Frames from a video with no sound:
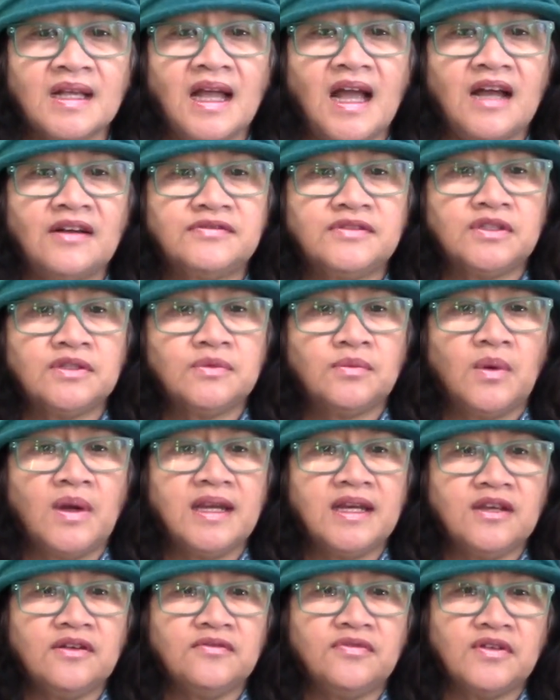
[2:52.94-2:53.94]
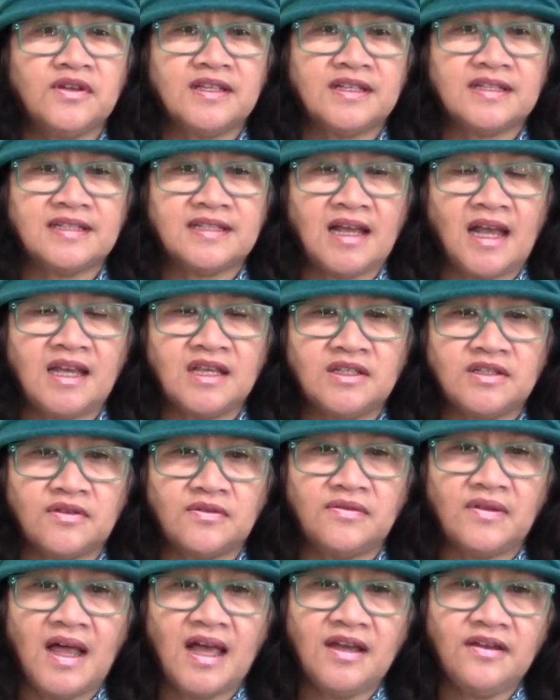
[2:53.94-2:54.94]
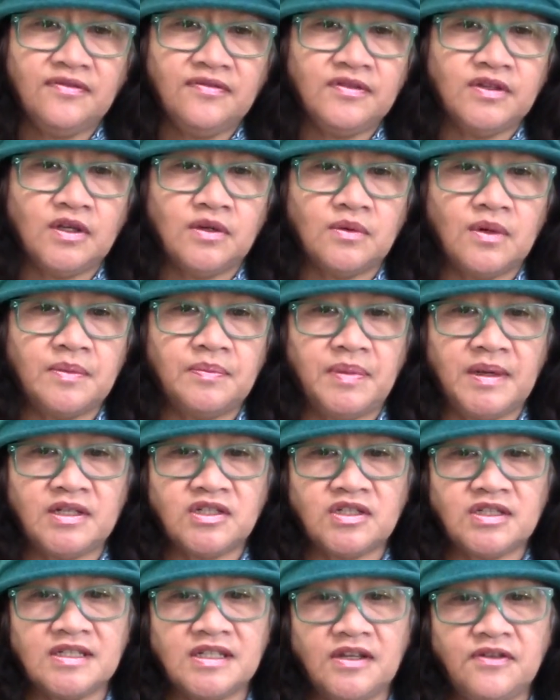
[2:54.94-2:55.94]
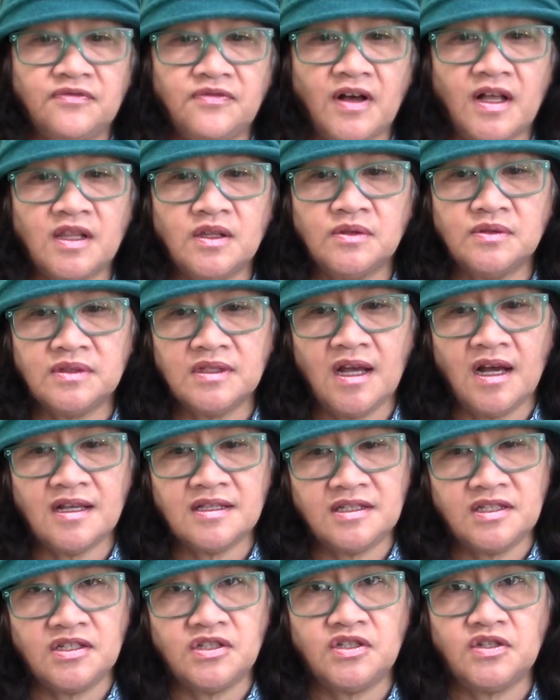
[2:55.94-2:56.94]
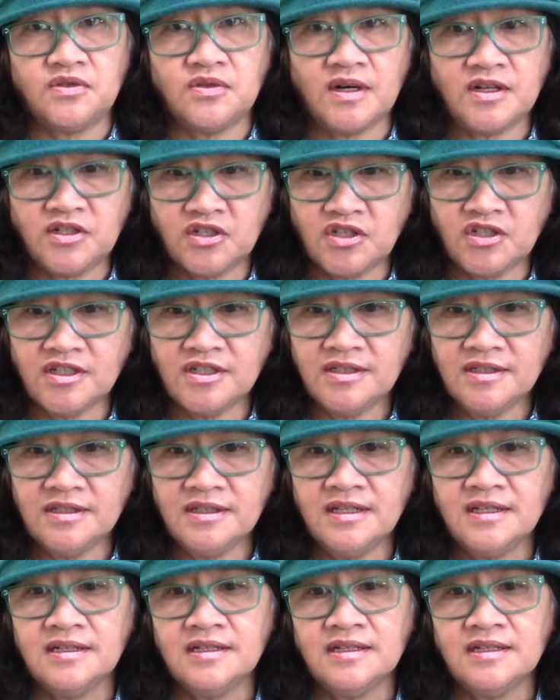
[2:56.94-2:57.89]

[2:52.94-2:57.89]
After waiting for the signs of life, Noah patiently followed God's instruction